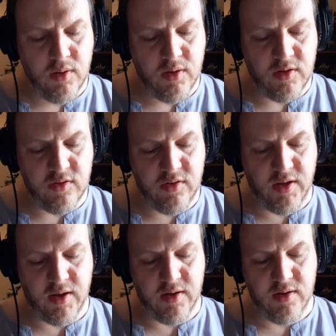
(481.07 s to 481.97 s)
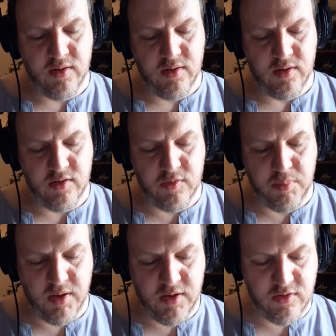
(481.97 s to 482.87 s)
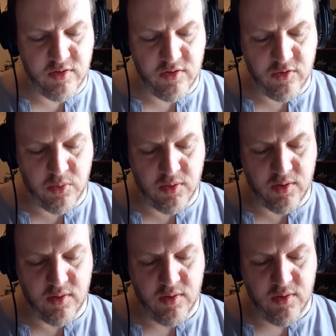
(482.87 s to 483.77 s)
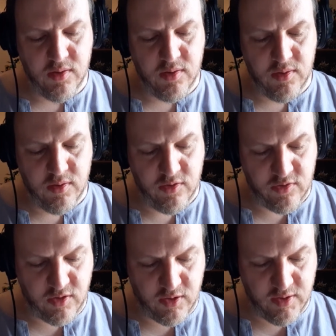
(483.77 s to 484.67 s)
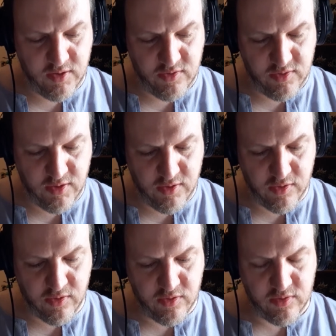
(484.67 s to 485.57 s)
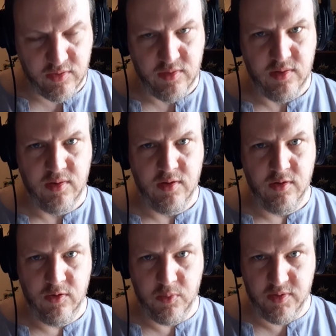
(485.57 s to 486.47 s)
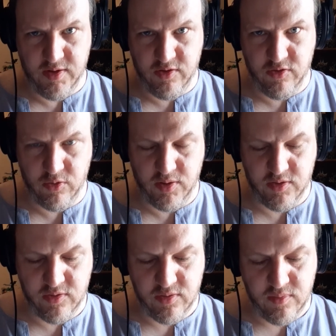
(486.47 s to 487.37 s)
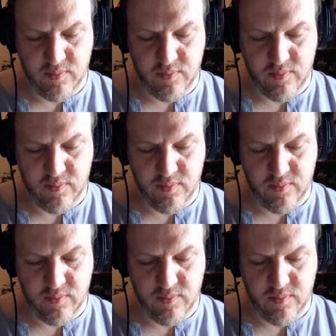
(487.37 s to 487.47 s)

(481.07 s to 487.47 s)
Instead, its appendages were solid cylinders with hidden joints.